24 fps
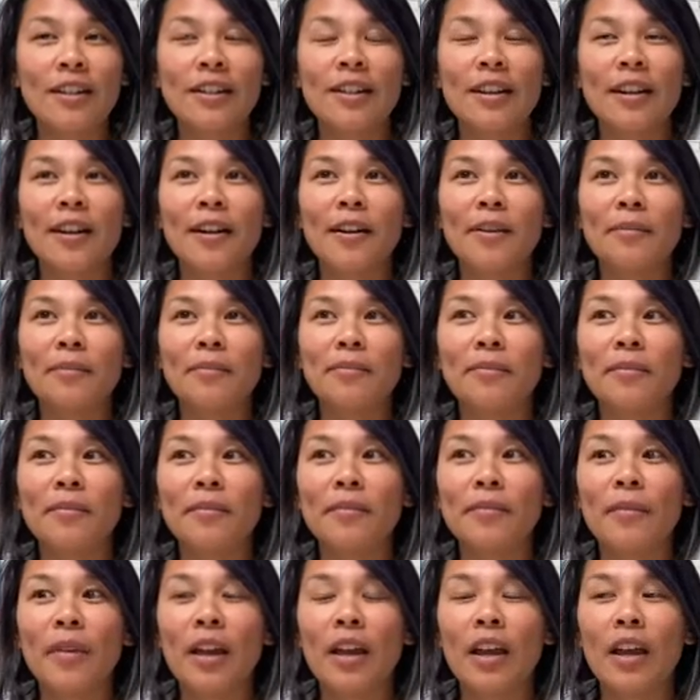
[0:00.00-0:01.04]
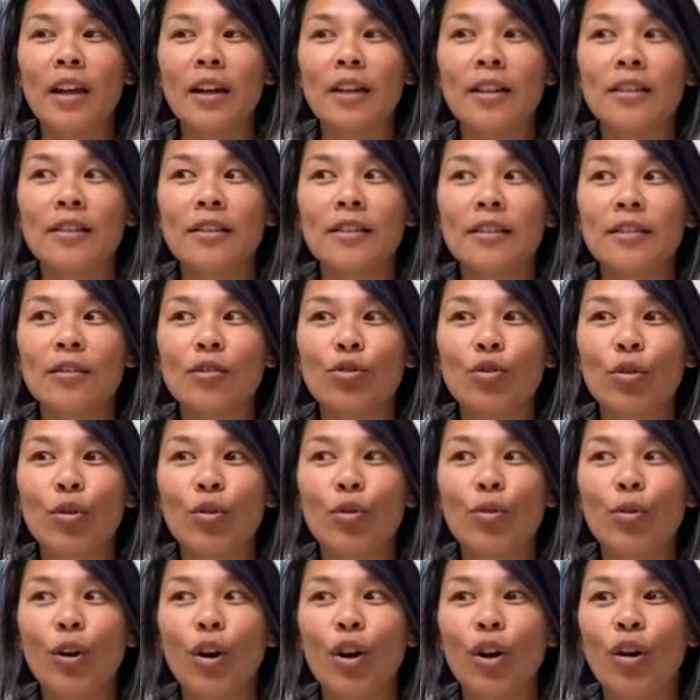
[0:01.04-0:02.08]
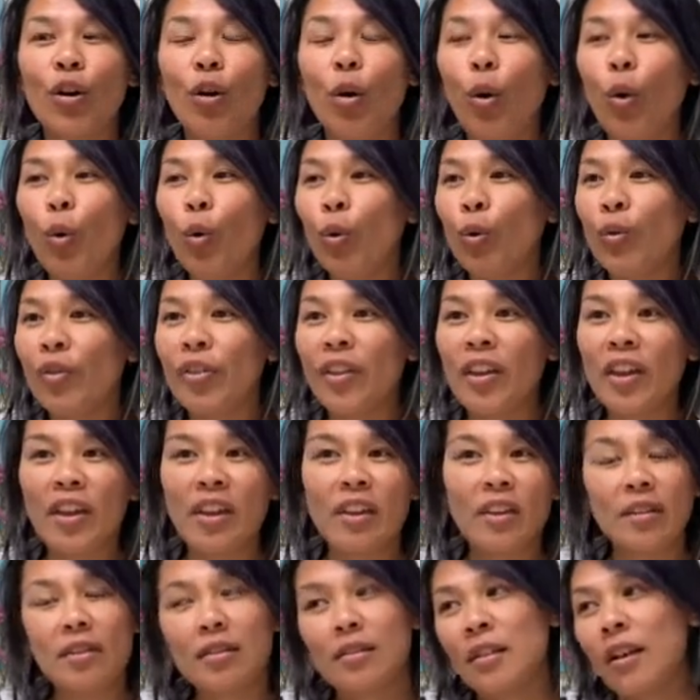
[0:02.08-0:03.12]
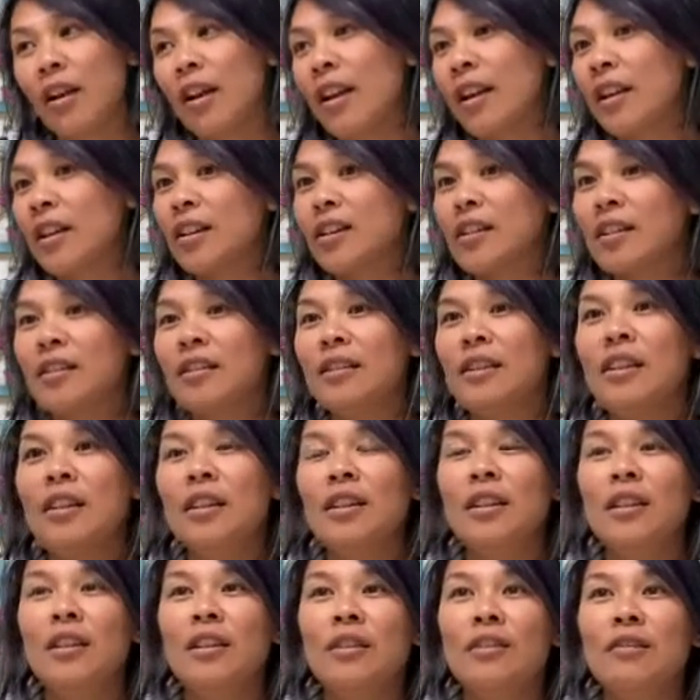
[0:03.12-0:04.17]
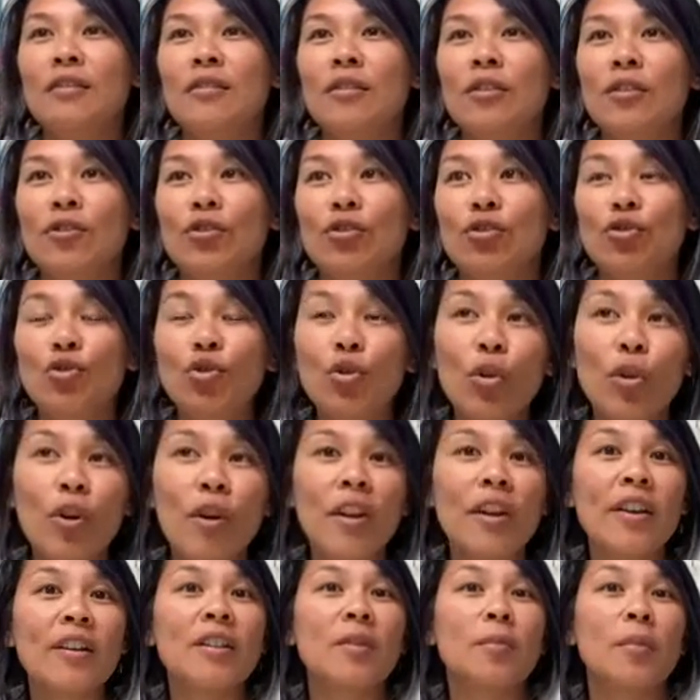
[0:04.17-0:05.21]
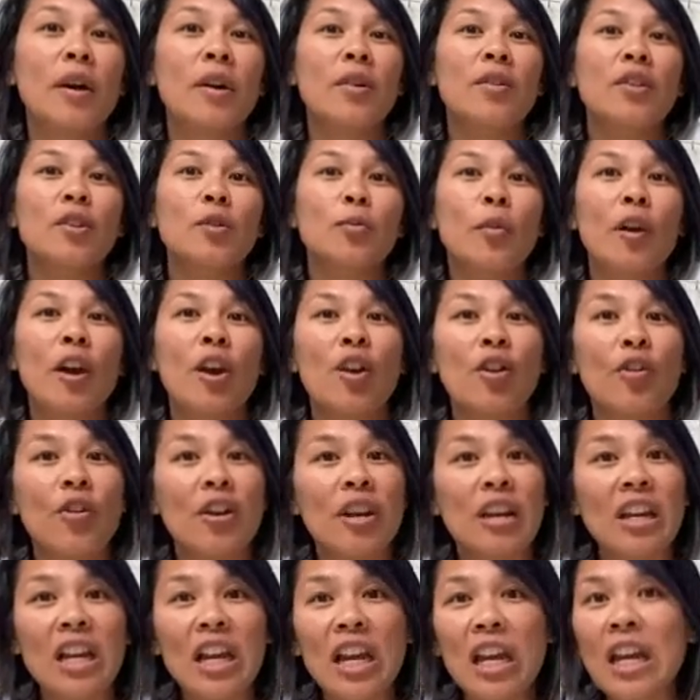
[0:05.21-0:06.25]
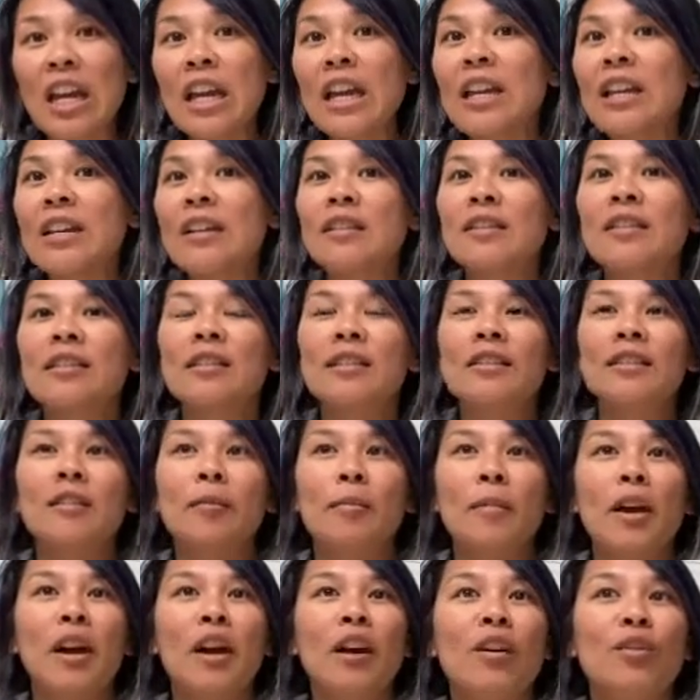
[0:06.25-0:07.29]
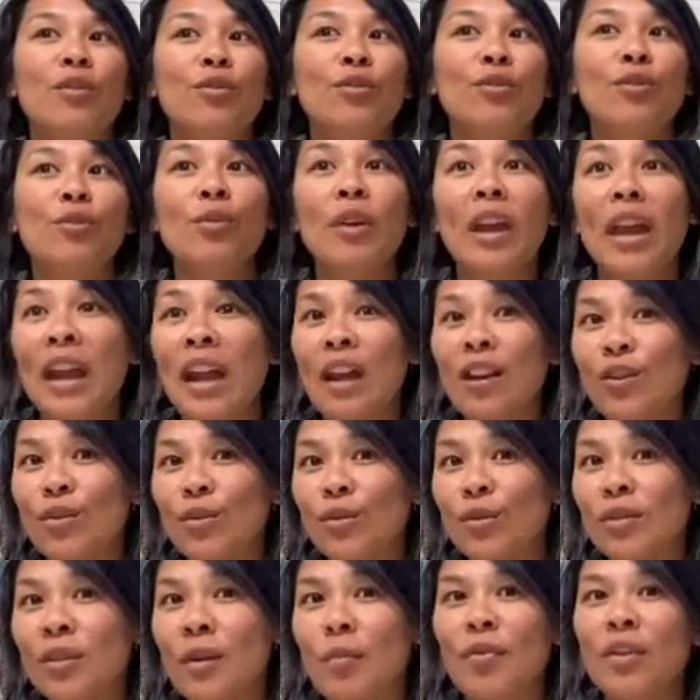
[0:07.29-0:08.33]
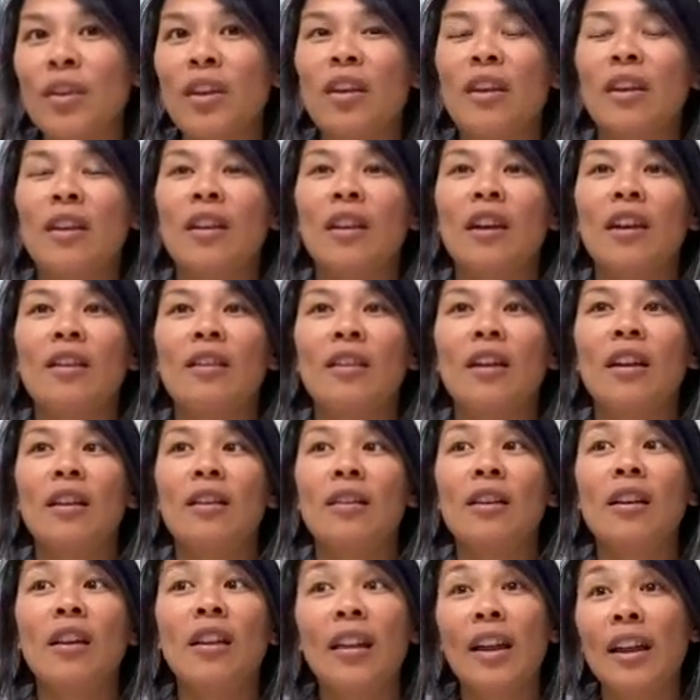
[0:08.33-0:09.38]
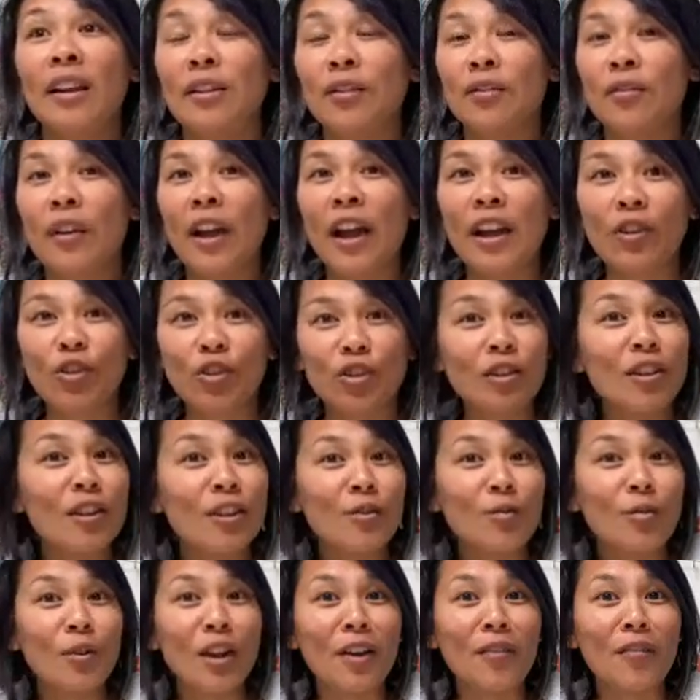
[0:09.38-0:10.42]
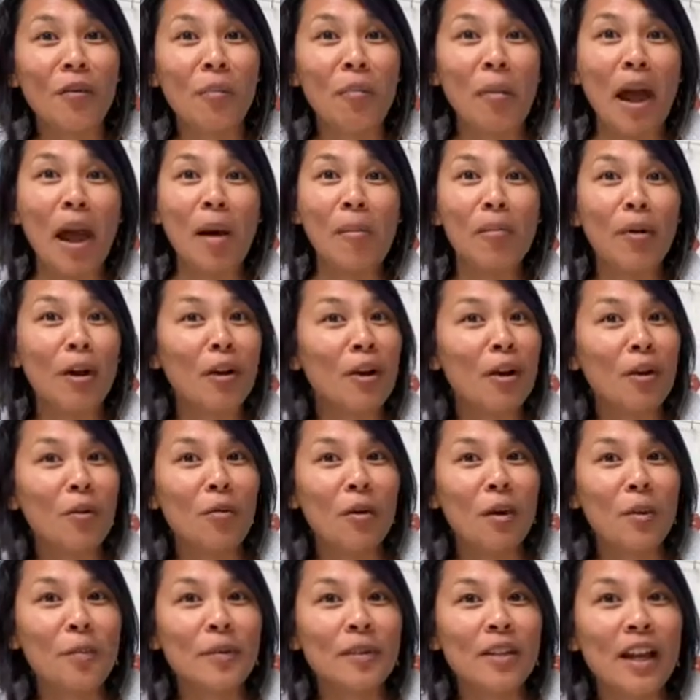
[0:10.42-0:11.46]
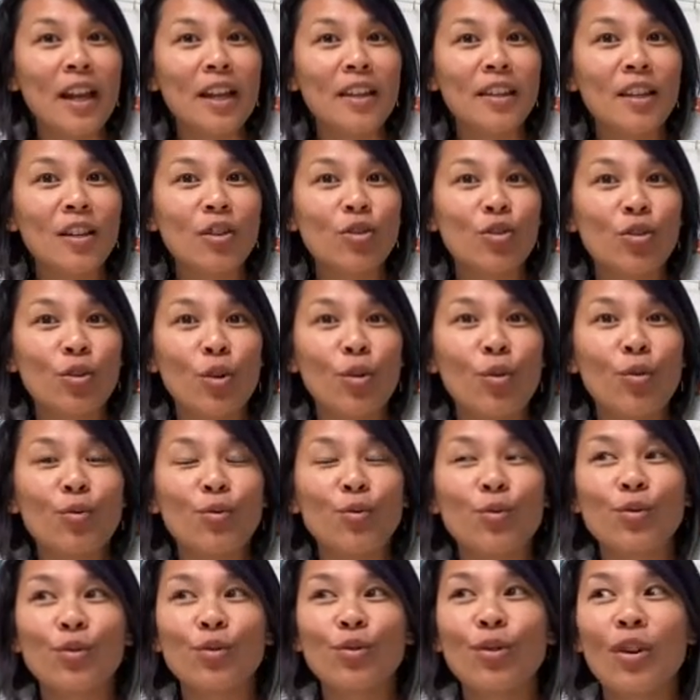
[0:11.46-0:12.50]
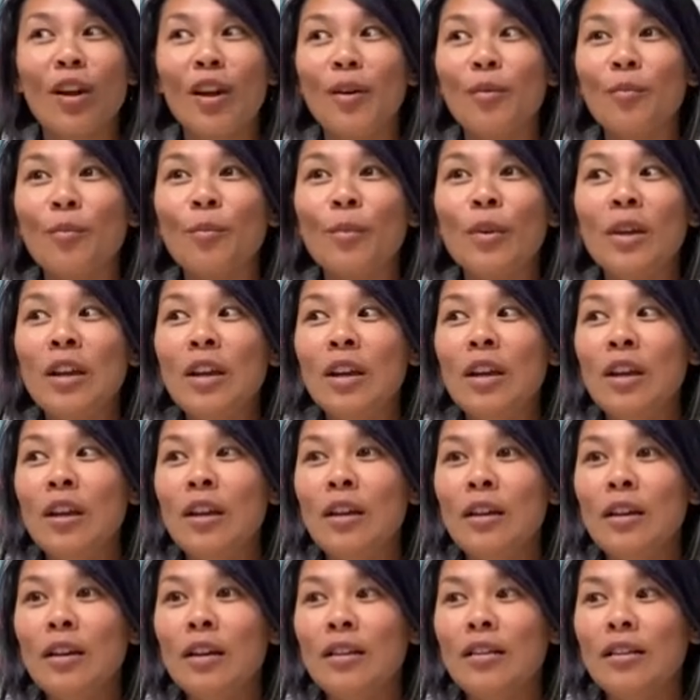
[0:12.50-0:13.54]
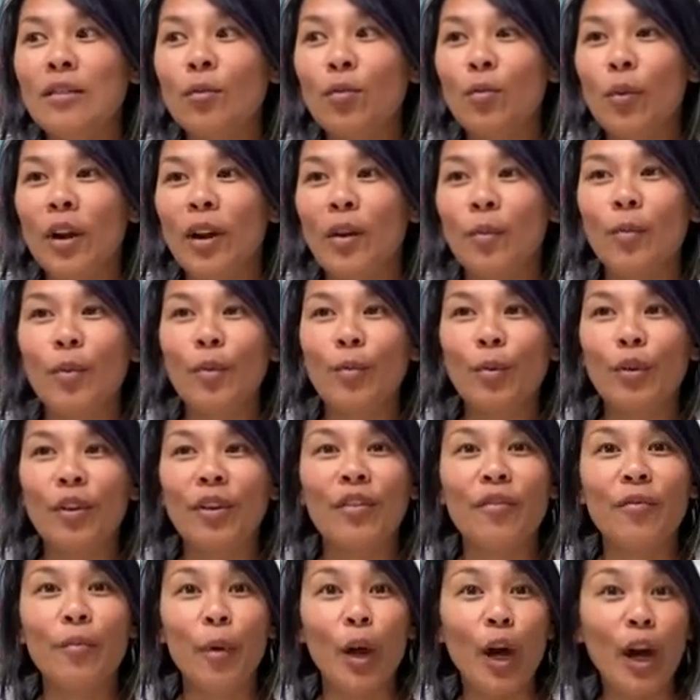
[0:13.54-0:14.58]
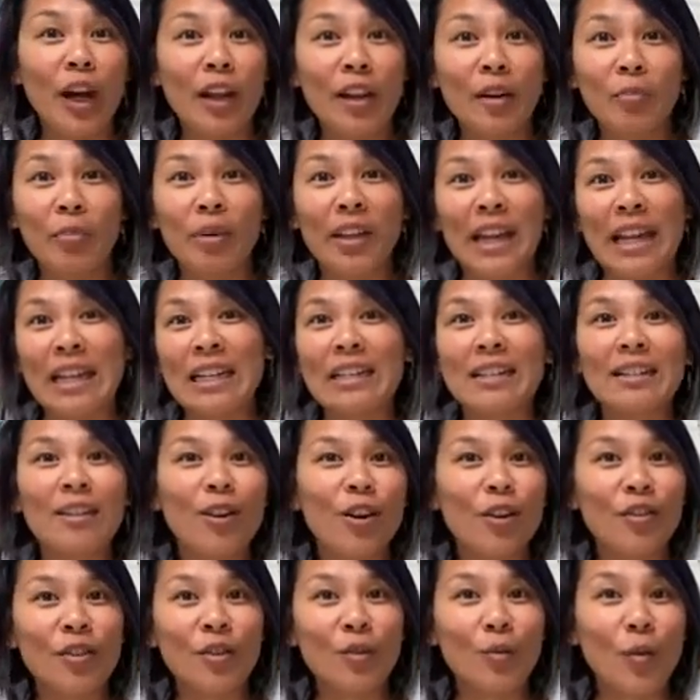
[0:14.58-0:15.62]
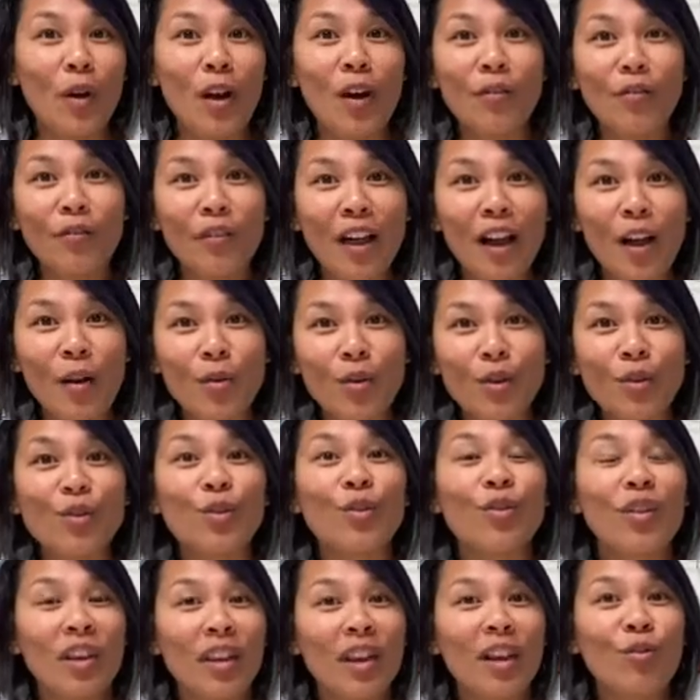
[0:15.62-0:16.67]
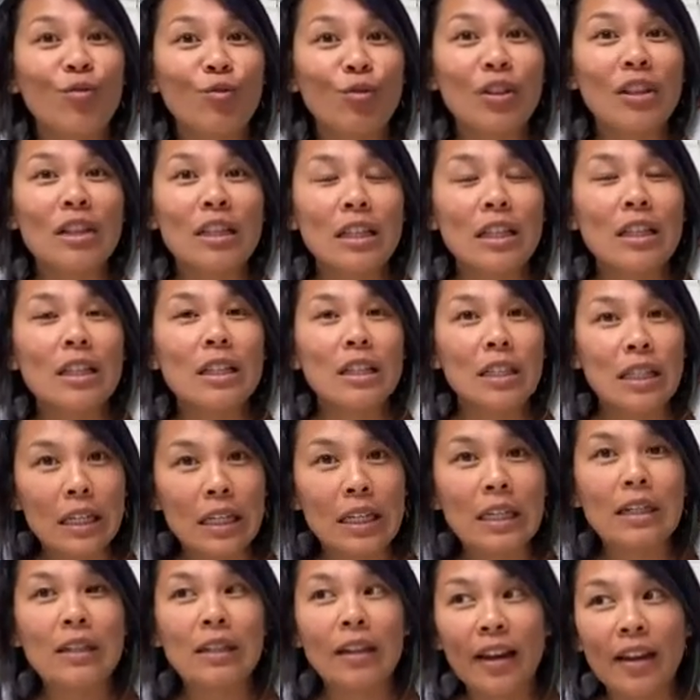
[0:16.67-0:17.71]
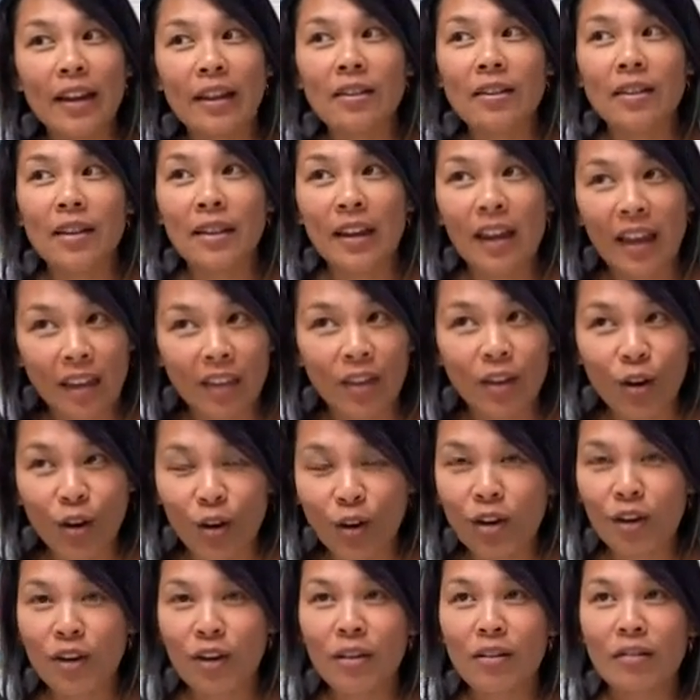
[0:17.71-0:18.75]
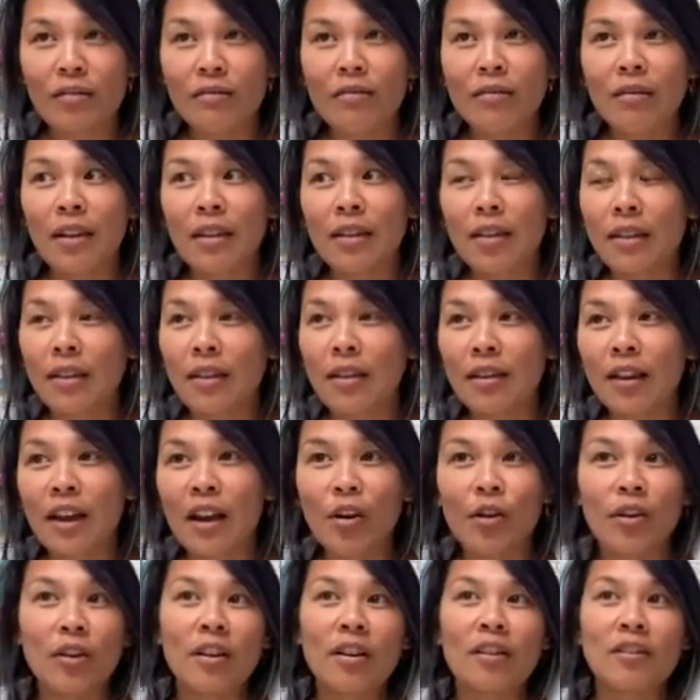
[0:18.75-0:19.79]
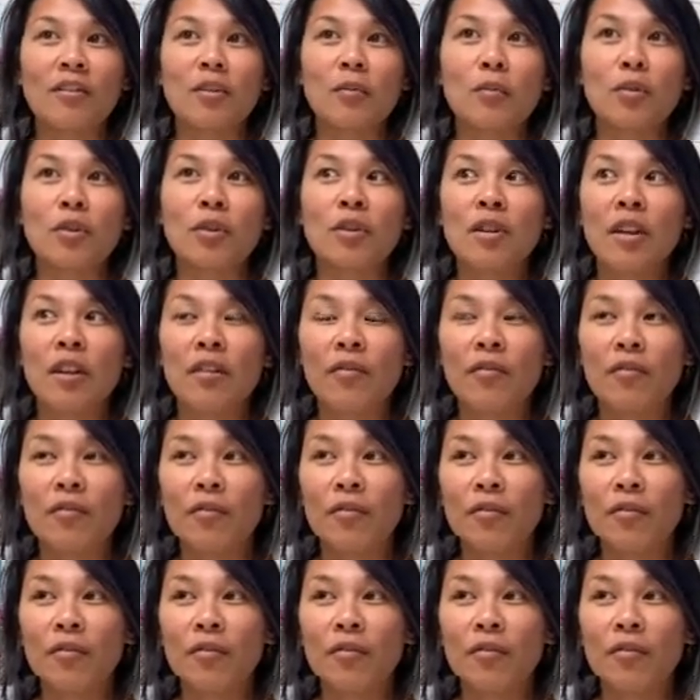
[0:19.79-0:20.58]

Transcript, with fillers: Um, and so our whole thing is like this joy, it's about inspiring kids, it's about you can do something and, and collective action. We have a map on our website that shows um, where people have bought and planted all these wildflowers so they can really see like together i think now our customers have